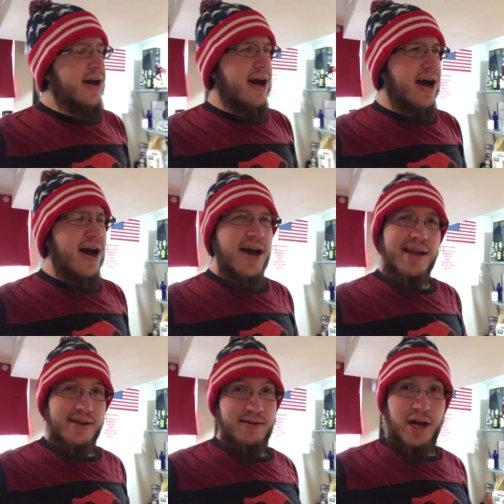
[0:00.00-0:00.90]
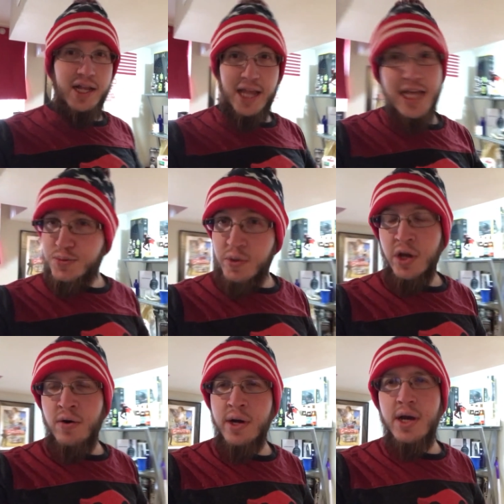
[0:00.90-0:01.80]
Uh, a lot's
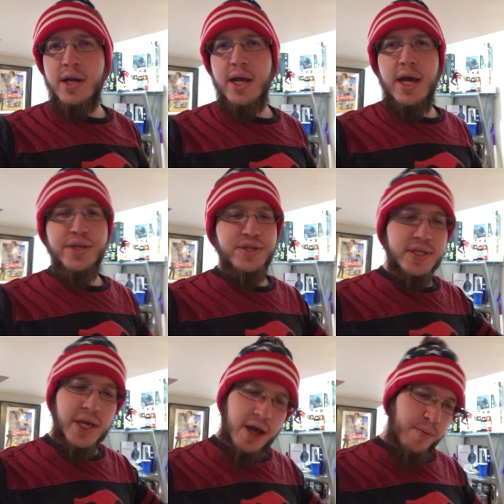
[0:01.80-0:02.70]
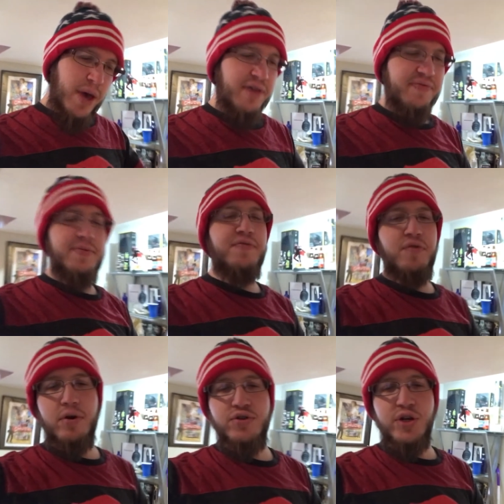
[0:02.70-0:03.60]
been going on guys. Since I got back from the
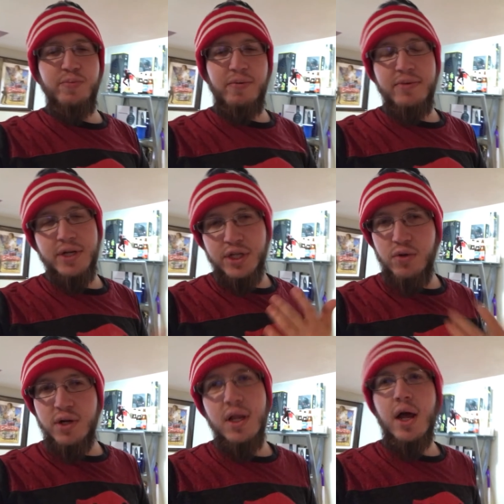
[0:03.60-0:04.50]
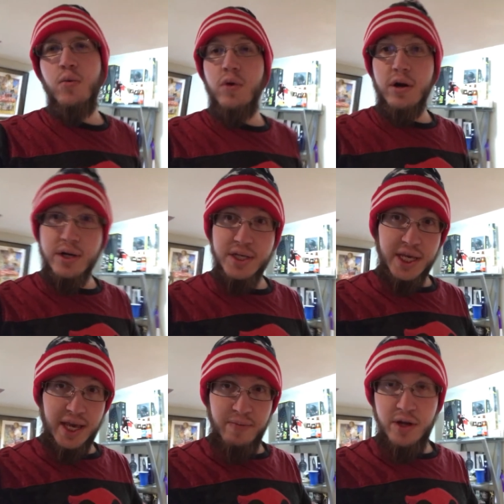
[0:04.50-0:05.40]
Florida trip, I've been doing a lot of work because
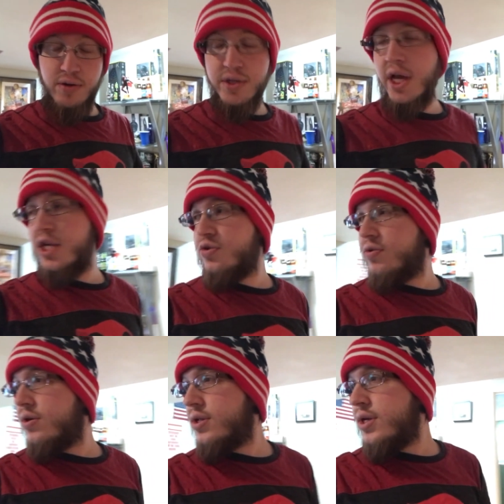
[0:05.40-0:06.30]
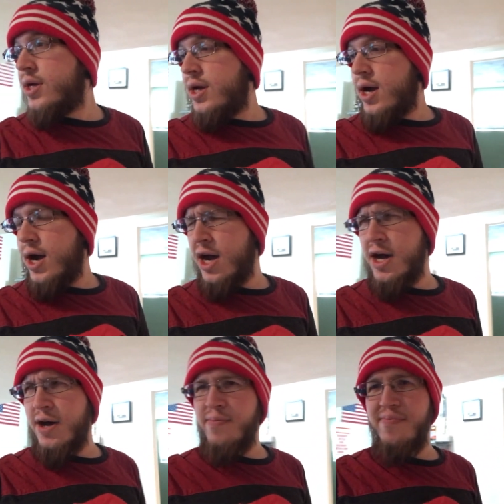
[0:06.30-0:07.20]
they gave me a new schedule.
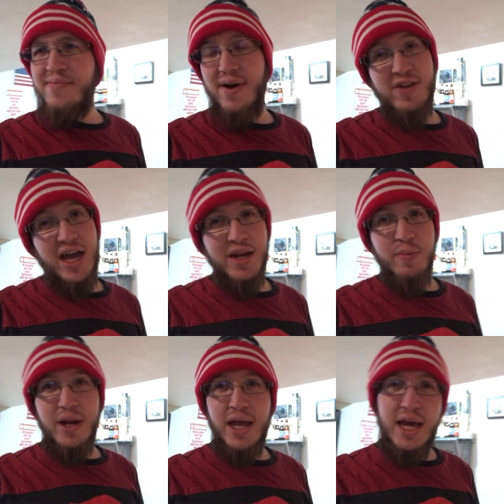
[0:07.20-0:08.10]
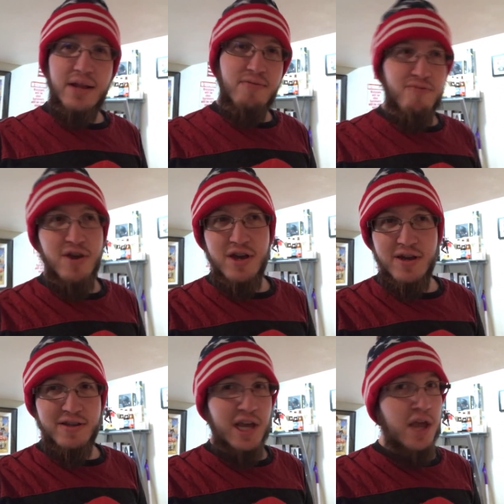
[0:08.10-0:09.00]
Um, I've kind of been at
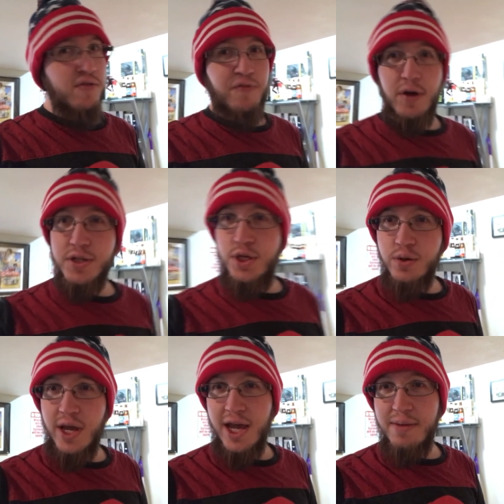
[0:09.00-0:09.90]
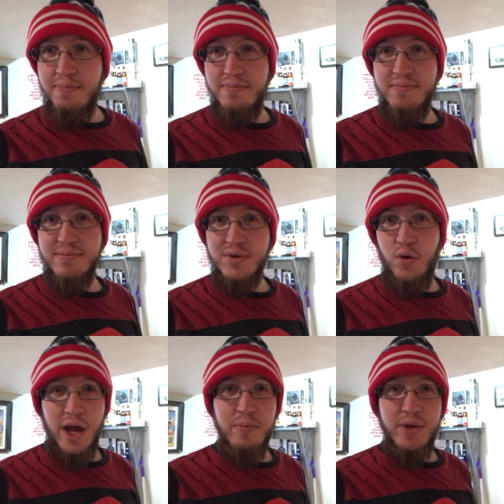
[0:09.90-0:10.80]
the Titanfall 2 game
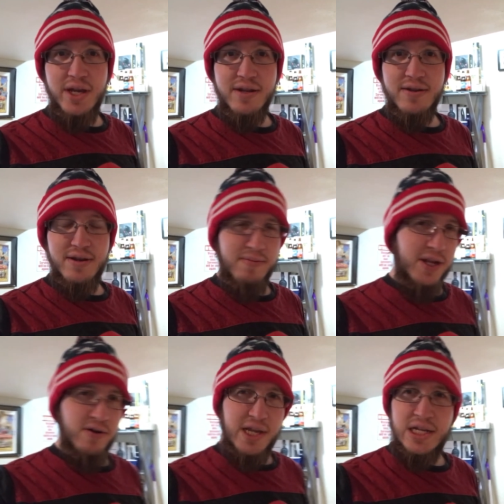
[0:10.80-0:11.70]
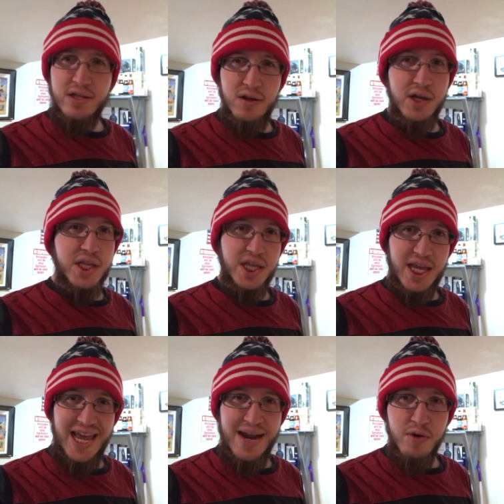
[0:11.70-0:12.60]
quite a bit. I'm going to go ahead and look at the
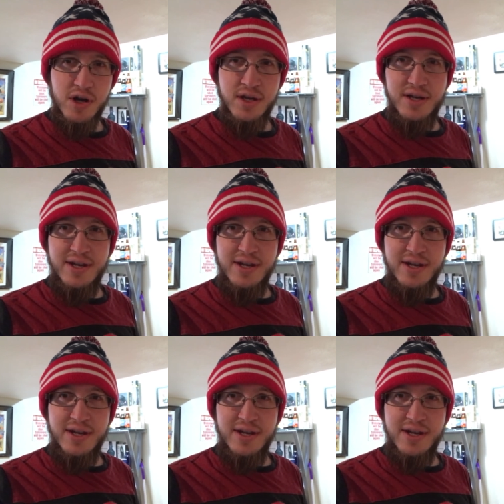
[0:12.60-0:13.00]
camera.